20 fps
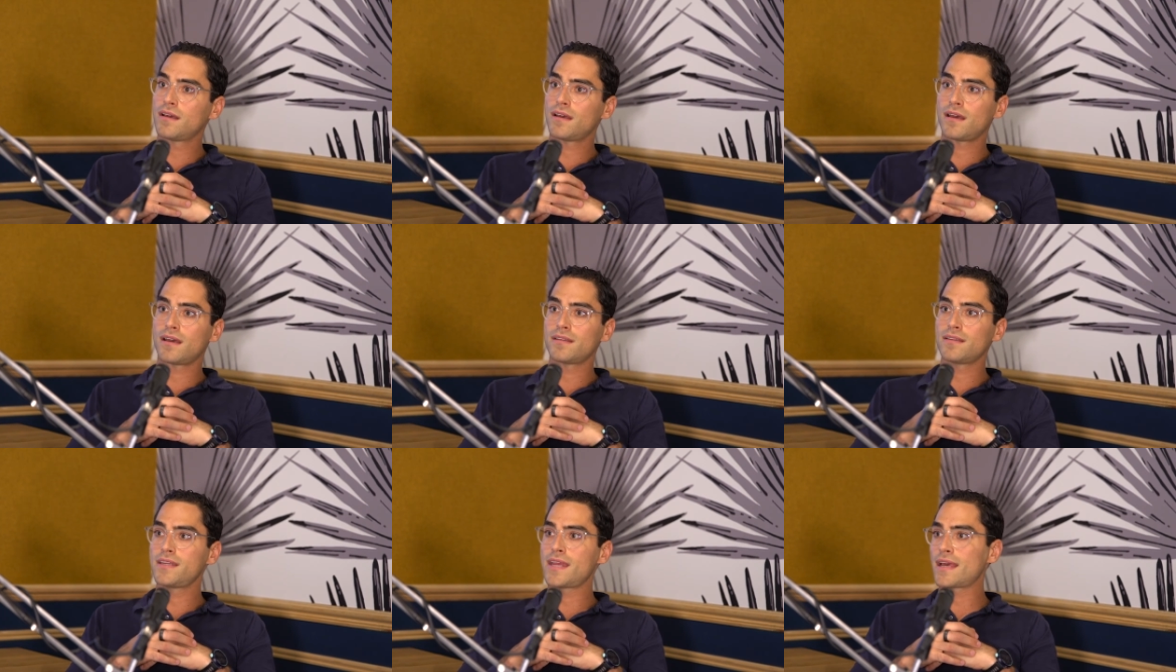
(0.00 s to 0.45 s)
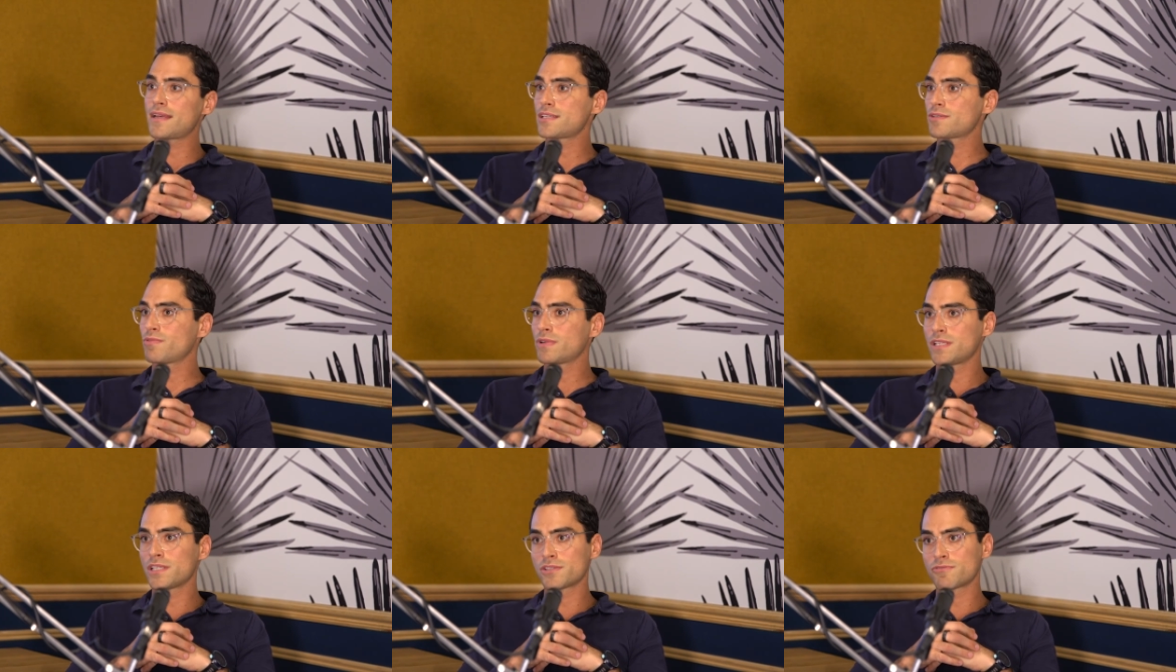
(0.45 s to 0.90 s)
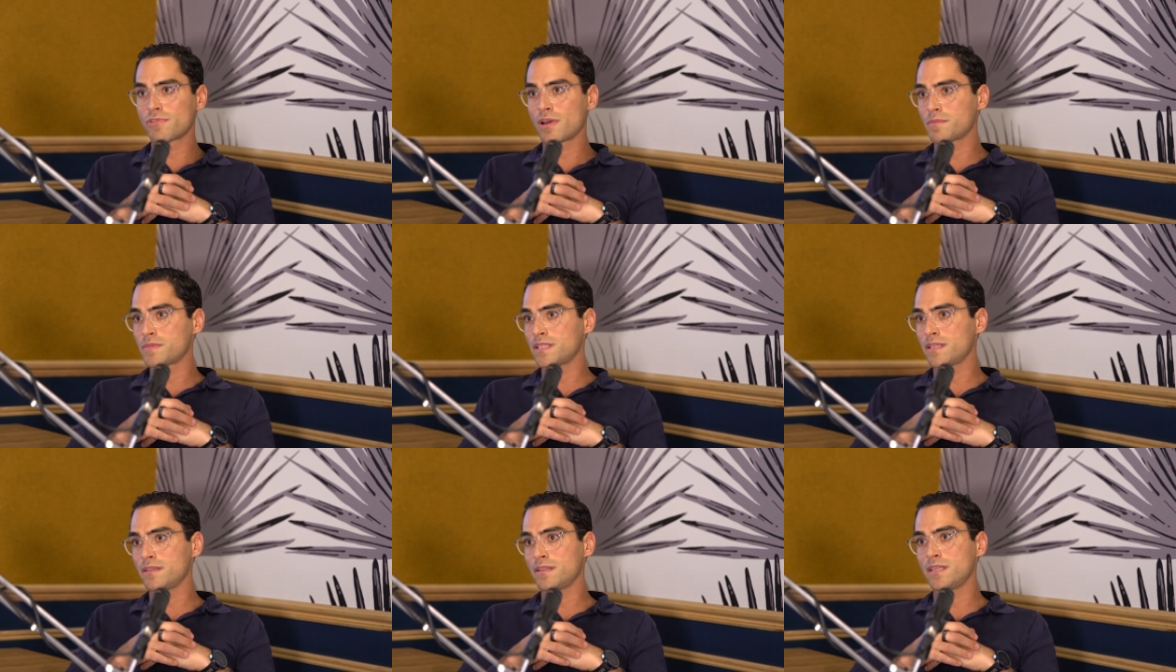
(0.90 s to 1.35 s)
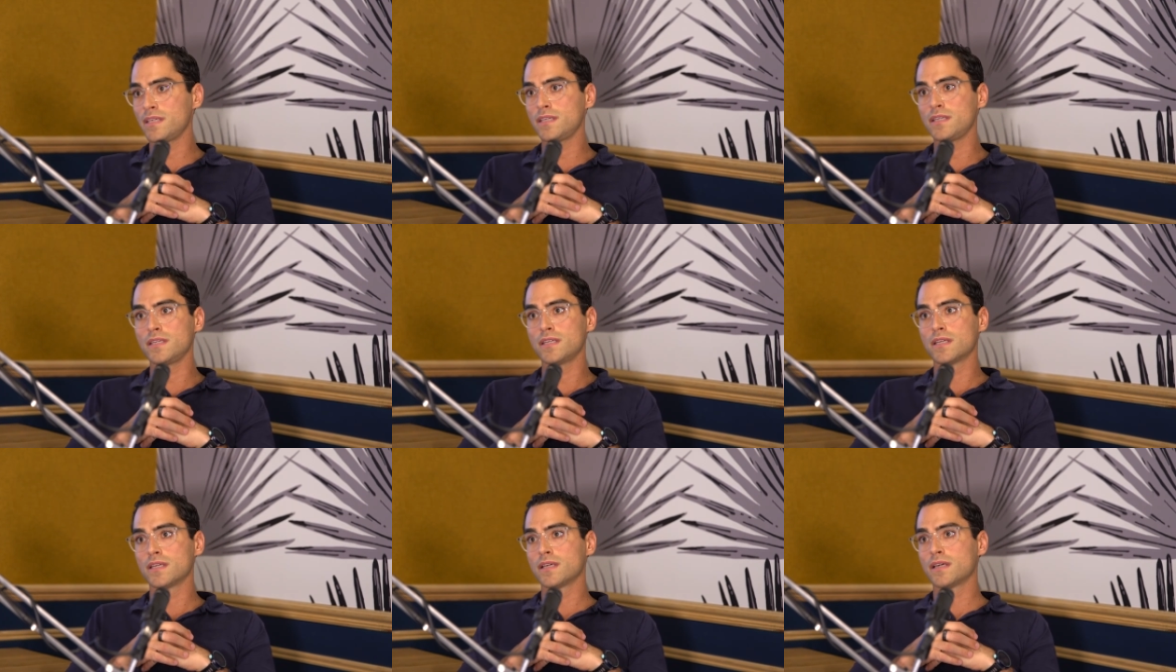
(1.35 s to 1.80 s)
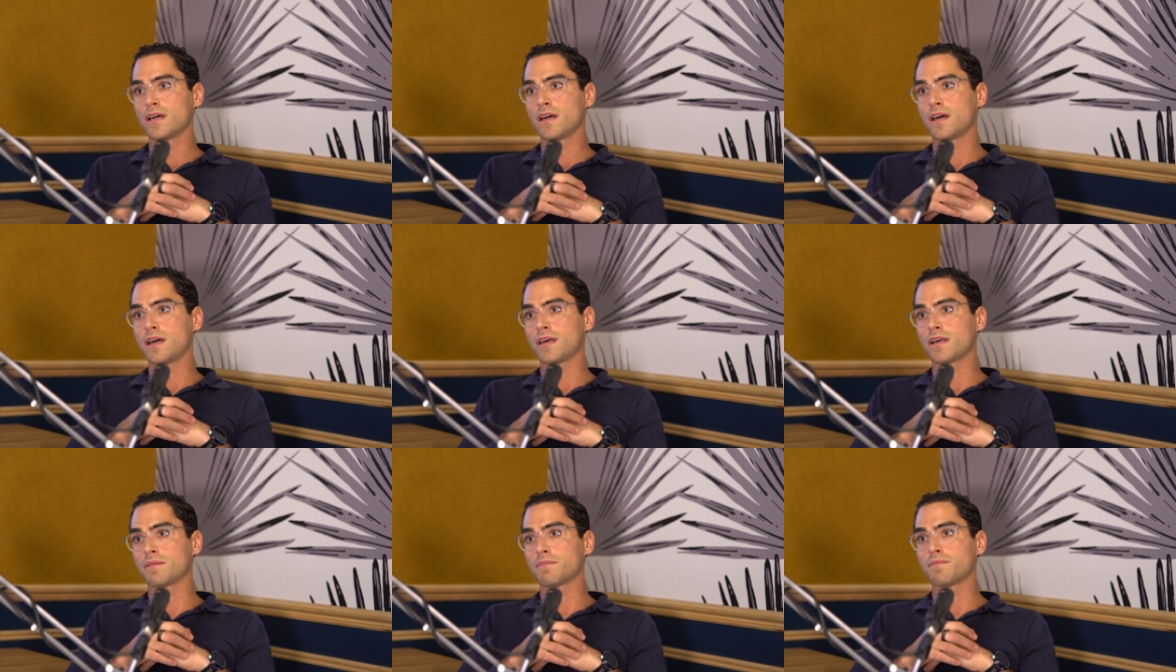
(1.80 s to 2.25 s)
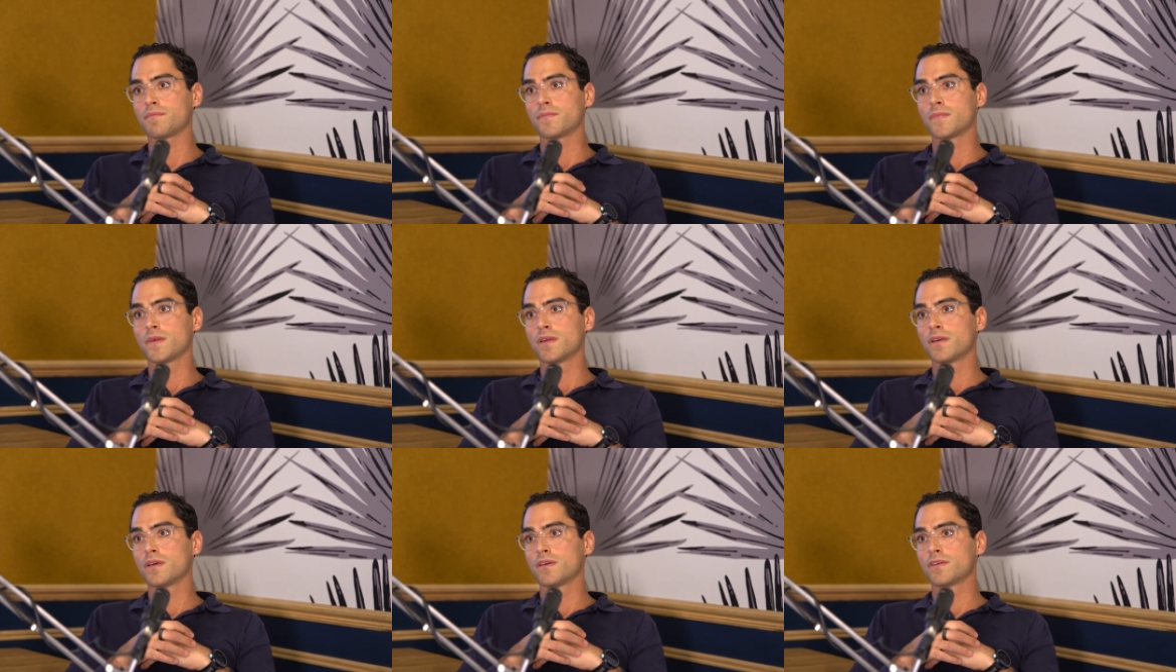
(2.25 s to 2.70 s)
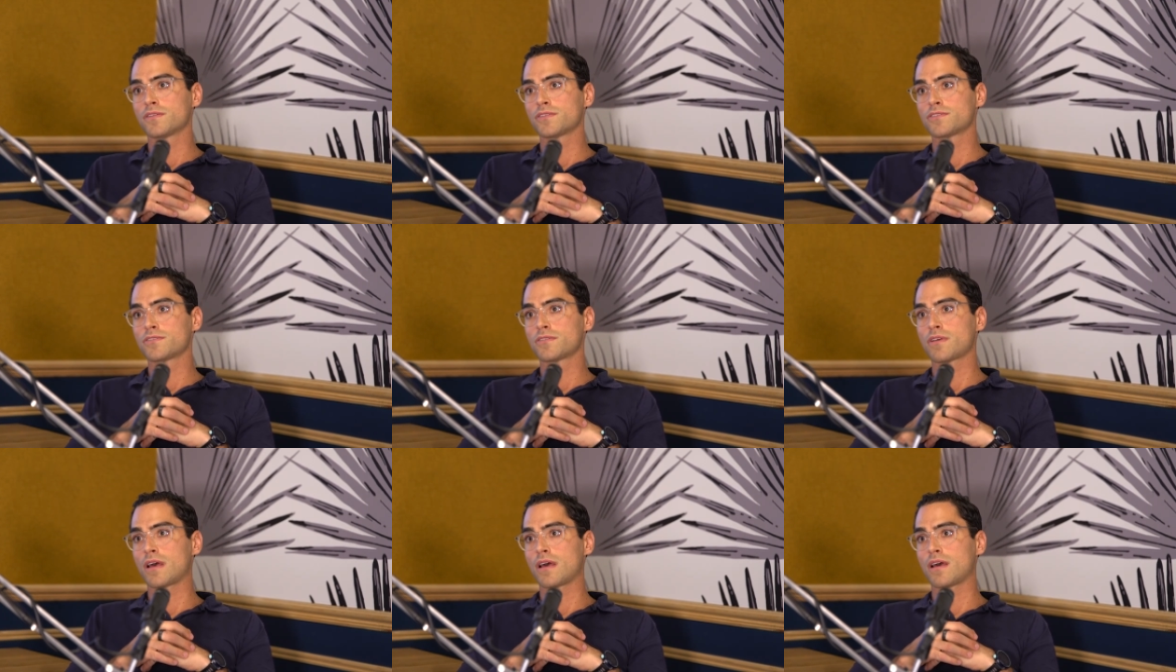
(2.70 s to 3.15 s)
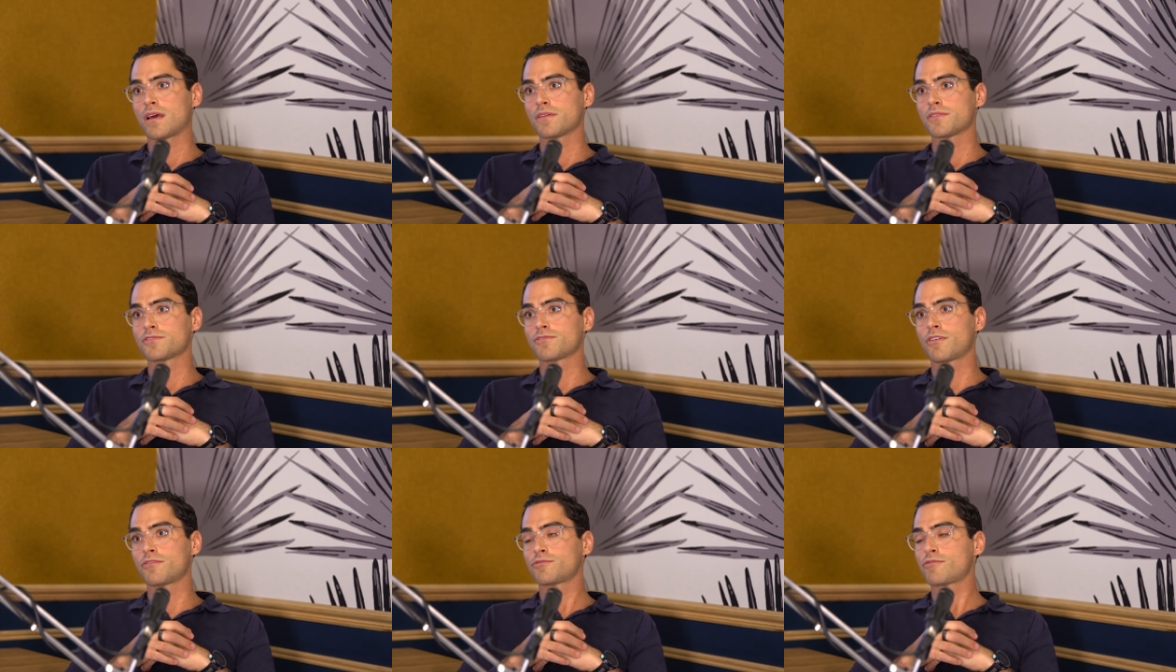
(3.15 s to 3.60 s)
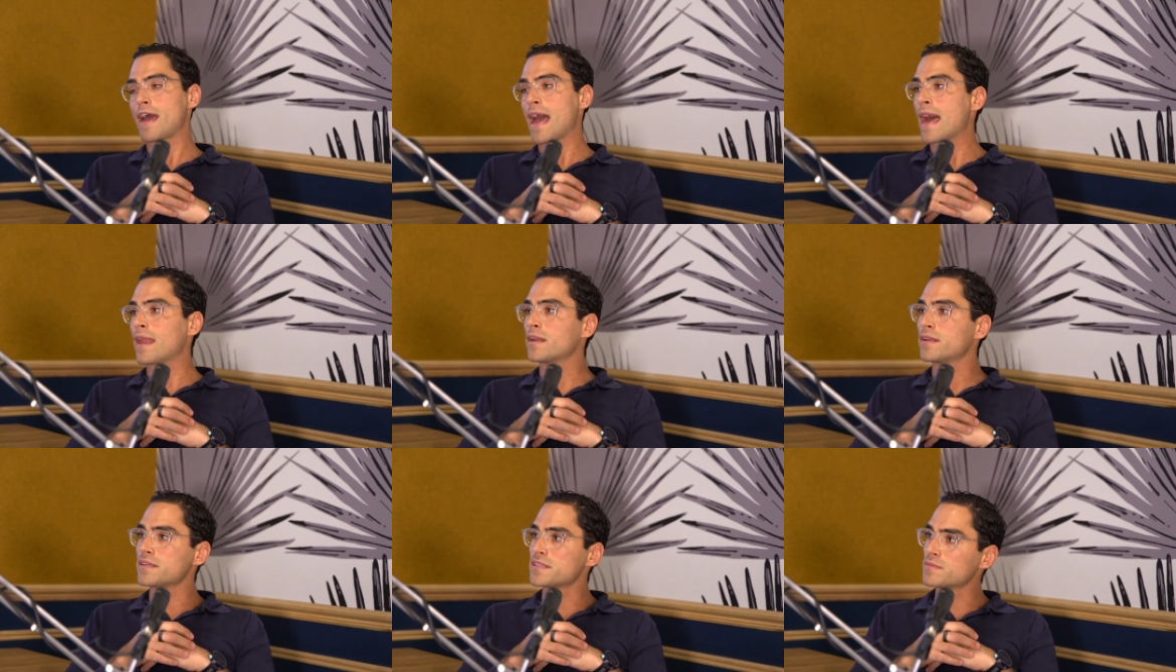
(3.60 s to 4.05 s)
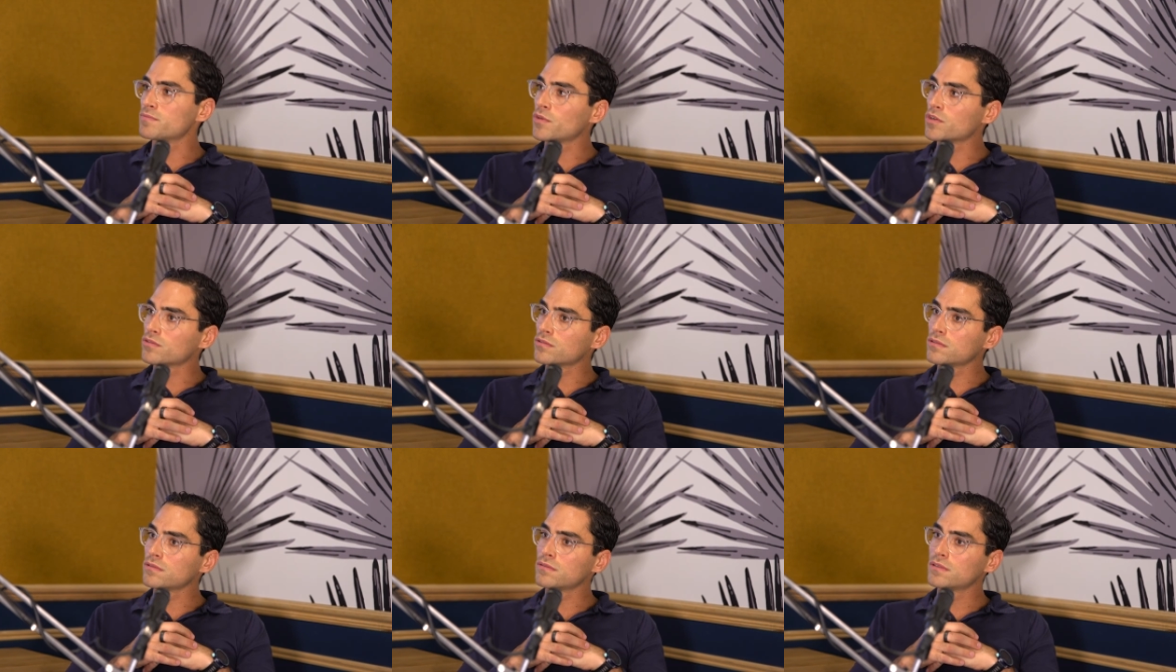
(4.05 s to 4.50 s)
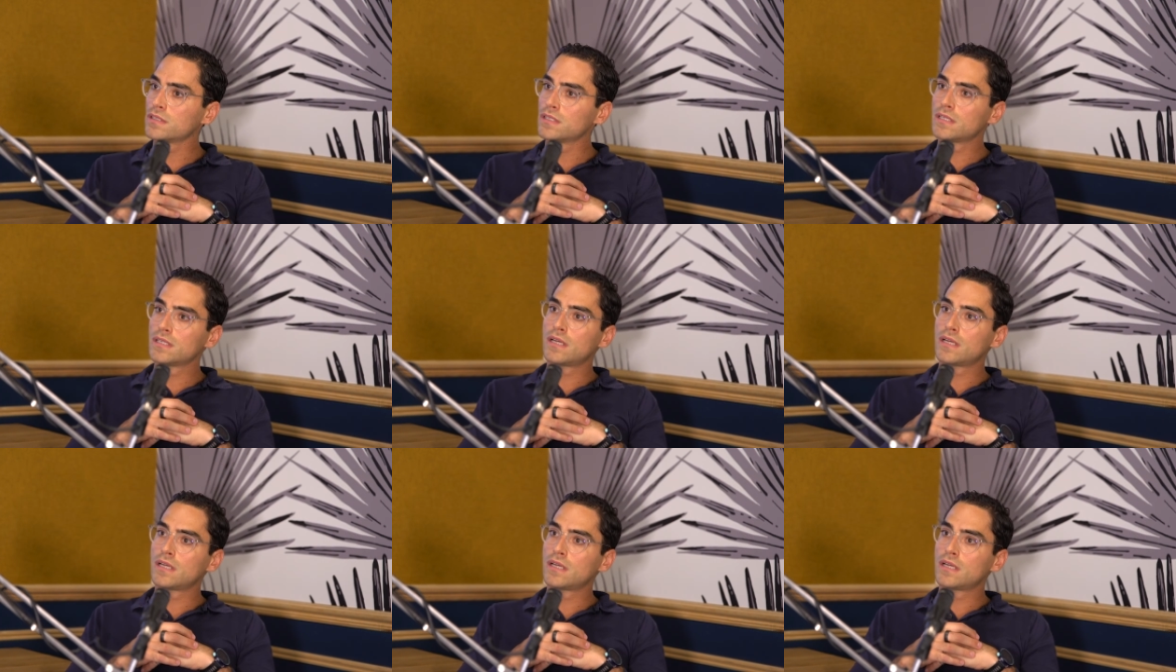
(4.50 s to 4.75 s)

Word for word: Uh, yes, we're disrupting the um, uh, software analyst model.